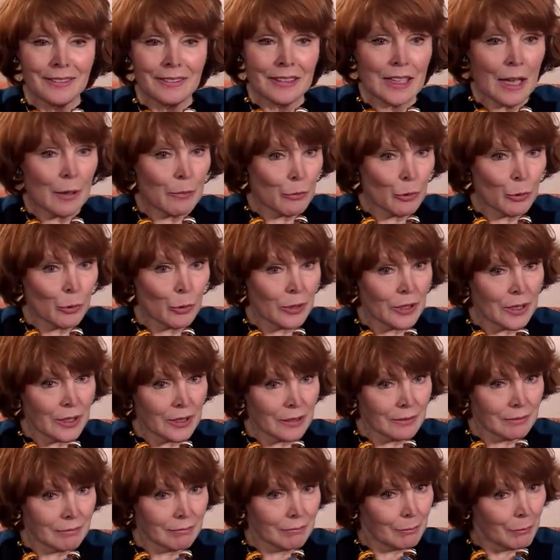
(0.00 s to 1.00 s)
Not Marie
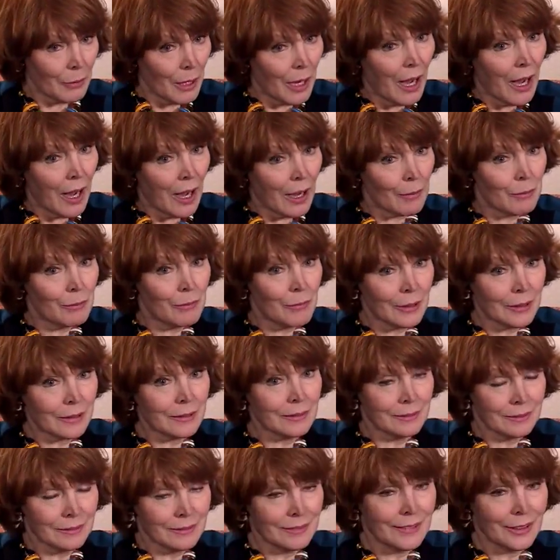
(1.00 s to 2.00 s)
and Bob, but,
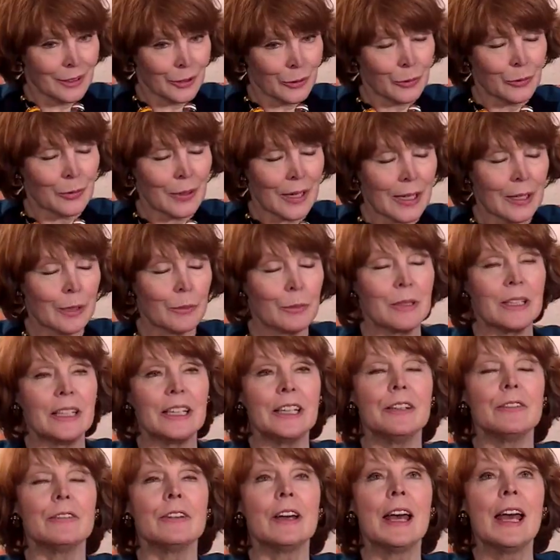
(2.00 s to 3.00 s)
you know, Adam and
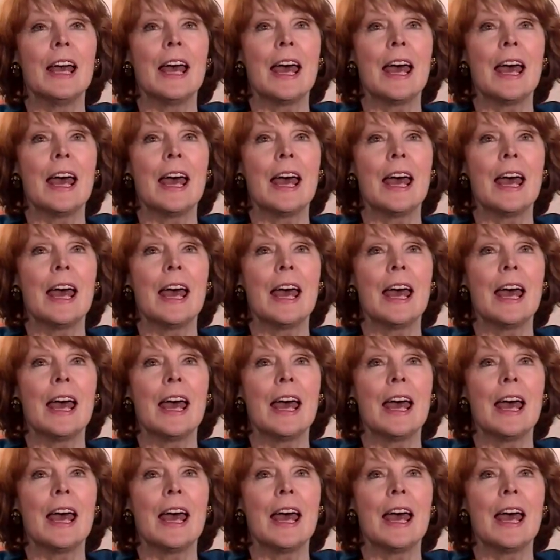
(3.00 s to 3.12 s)
Eve.